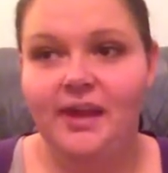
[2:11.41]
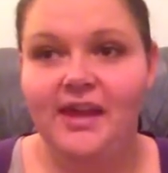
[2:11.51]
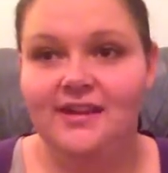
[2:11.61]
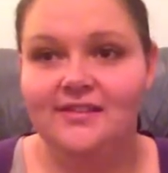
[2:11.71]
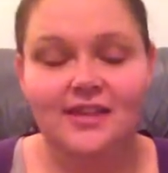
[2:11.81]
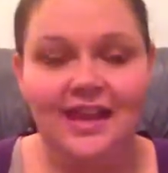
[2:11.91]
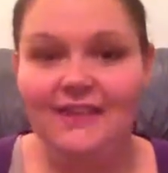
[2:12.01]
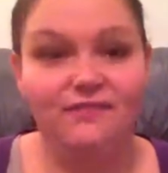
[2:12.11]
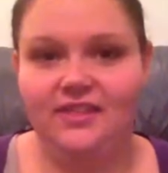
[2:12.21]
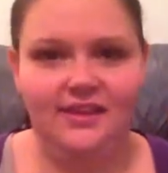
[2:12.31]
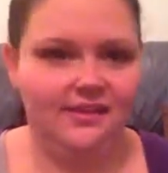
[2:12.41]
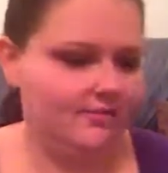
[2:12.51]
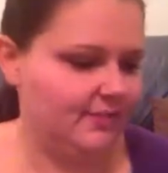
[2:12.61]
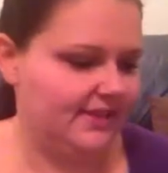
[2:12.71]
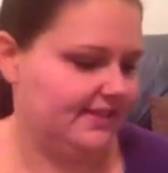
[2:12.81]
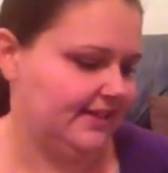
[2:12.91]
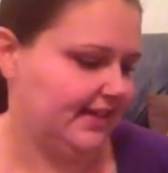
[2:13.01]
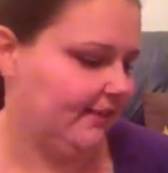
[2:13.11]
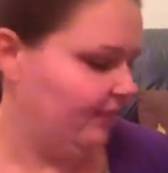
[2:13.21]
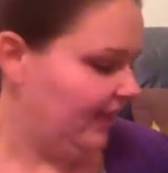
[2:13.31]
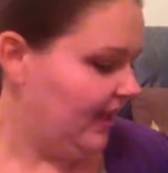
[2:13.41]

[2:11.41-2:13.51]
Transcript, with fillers: pen, like everything, basically.